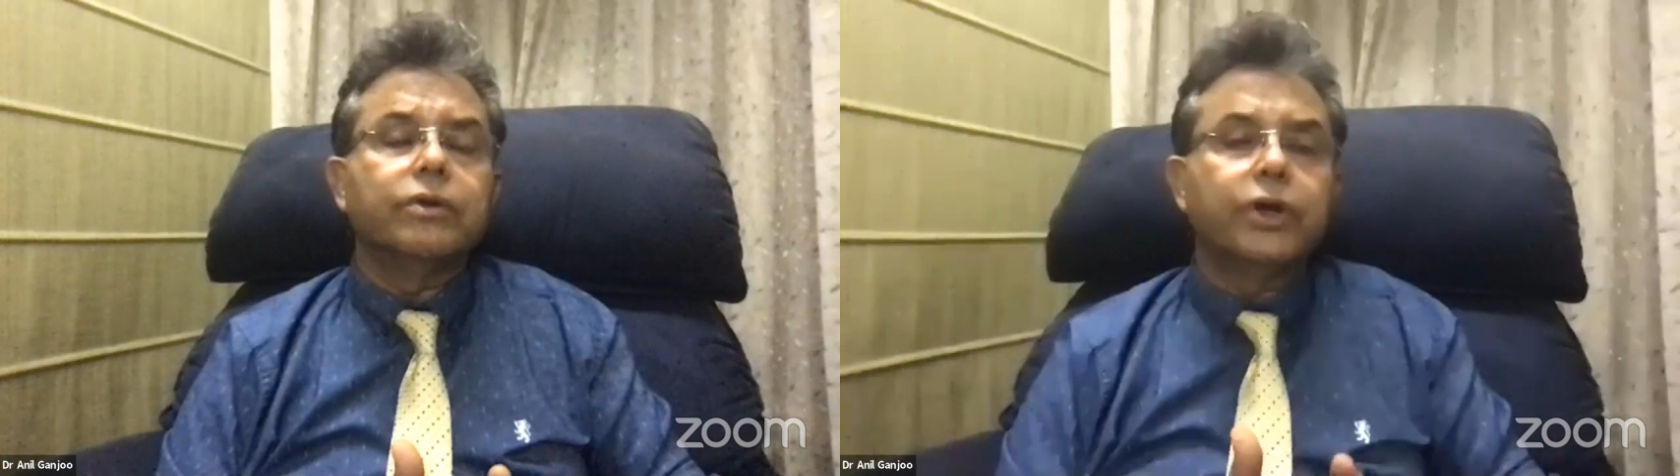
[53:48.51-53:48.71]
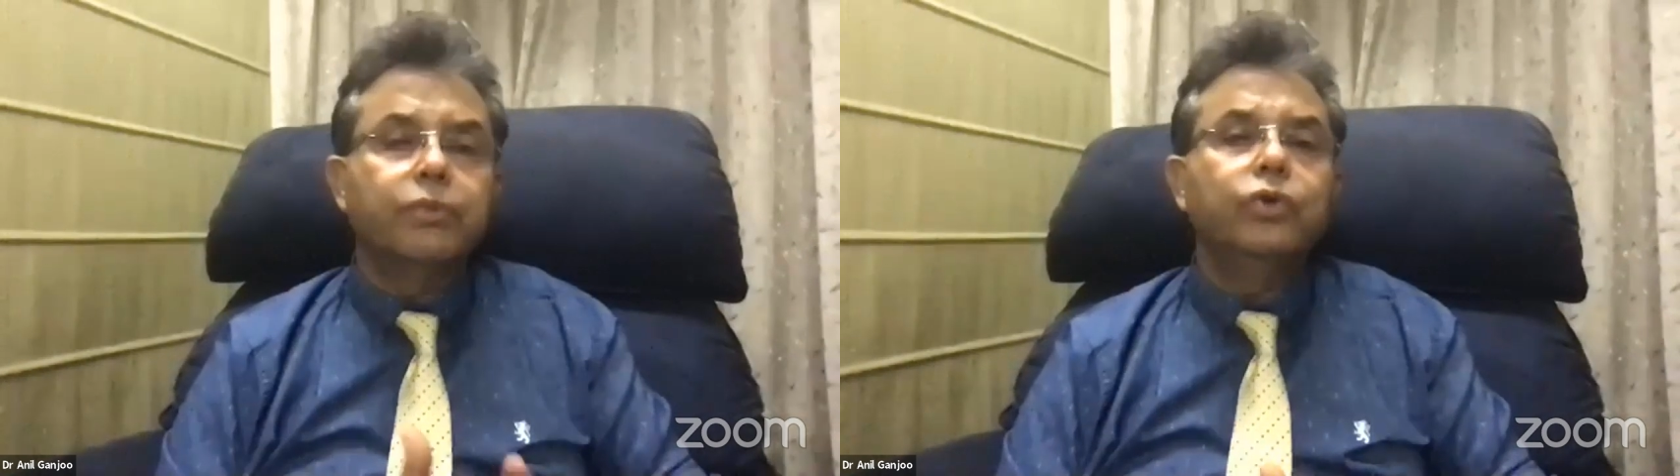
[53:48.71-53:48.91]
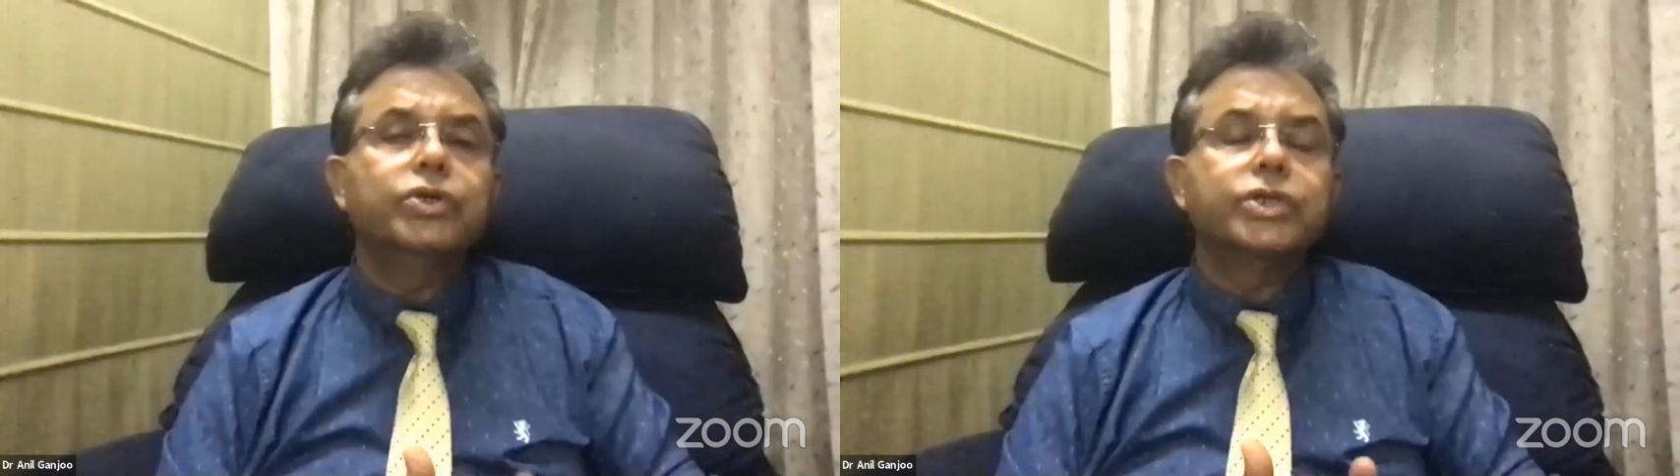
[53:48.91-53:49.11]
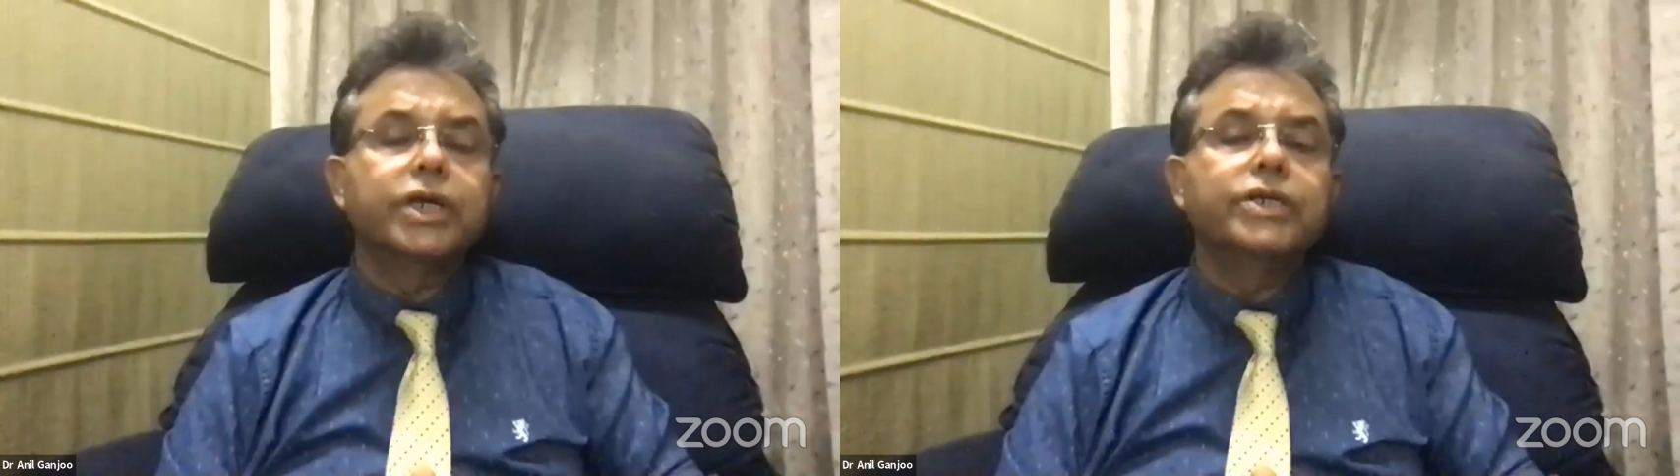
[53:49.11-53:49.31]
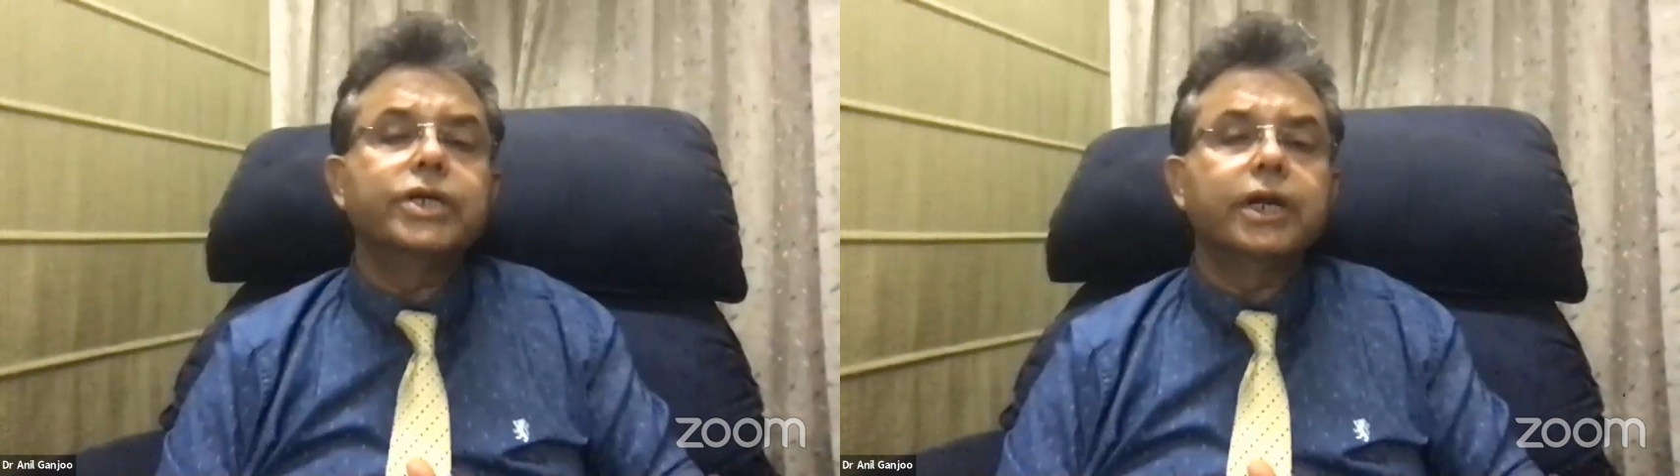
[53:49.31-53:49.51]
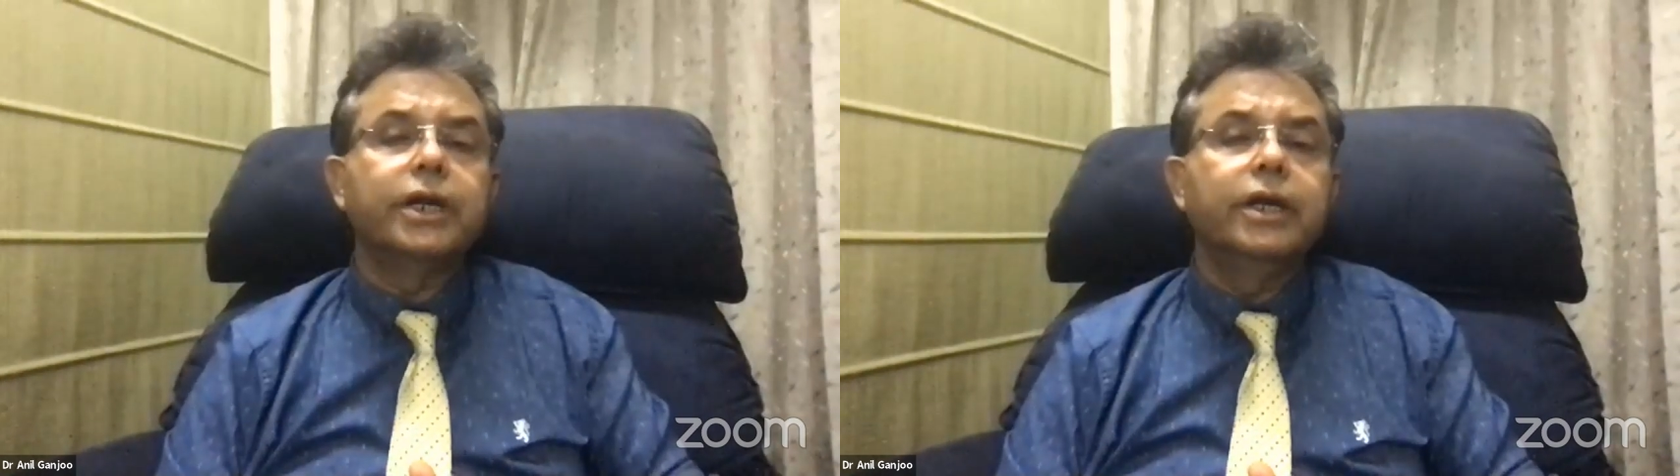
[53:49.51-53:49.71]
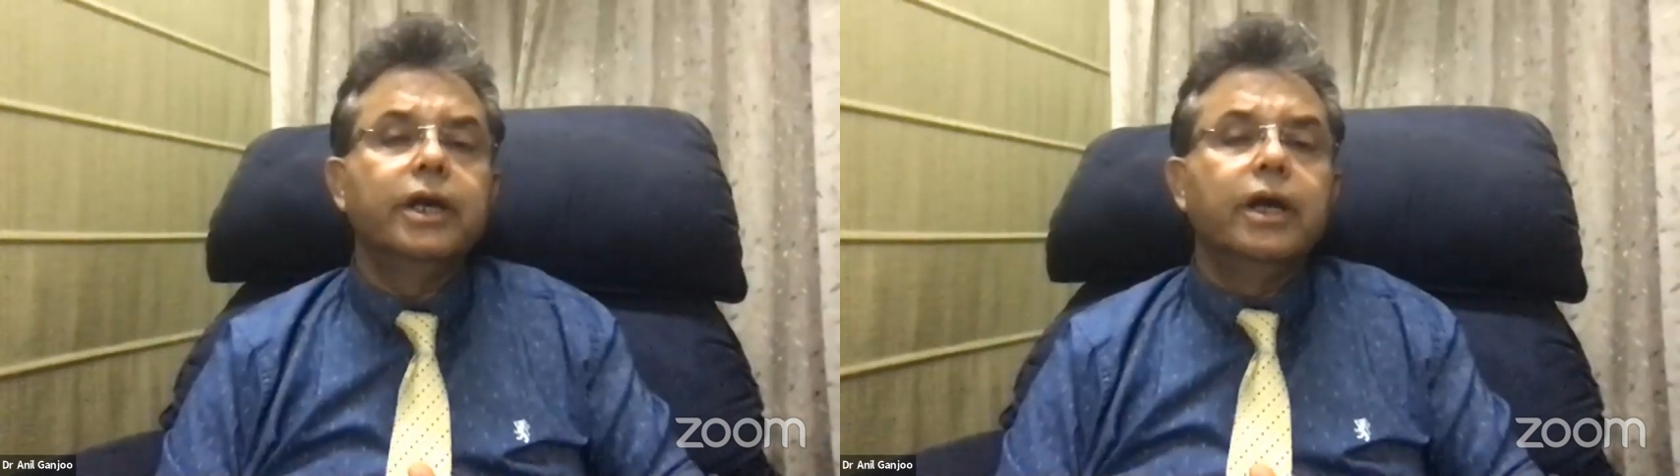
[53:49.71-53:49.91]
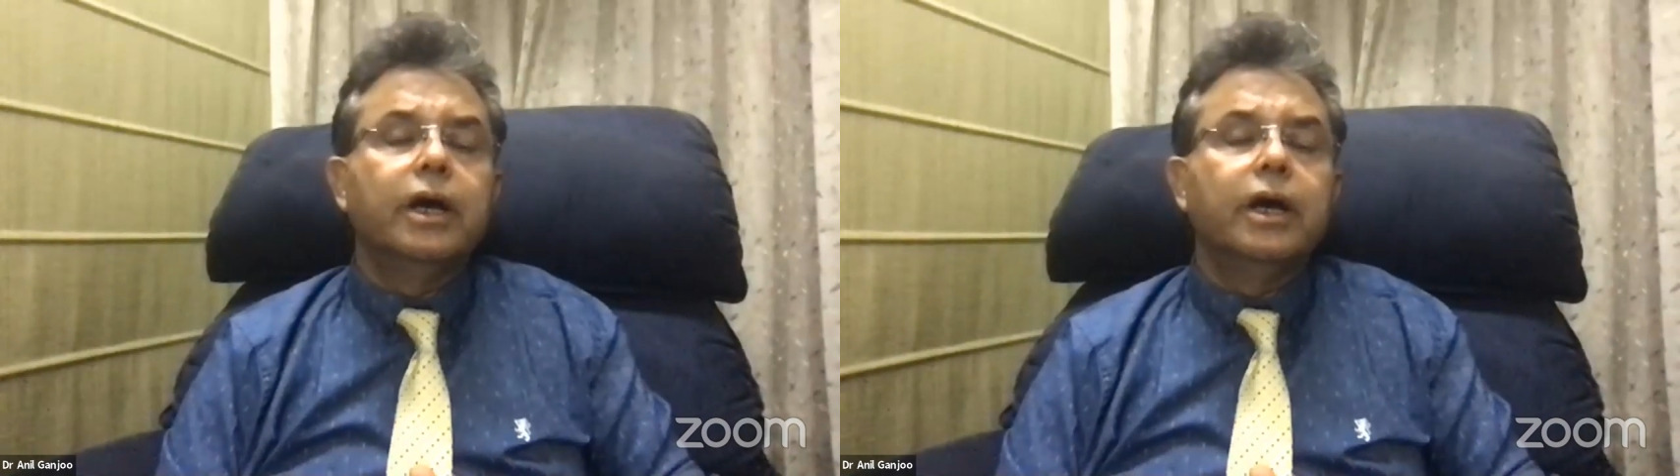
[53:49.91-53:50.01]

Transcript: removed surgically,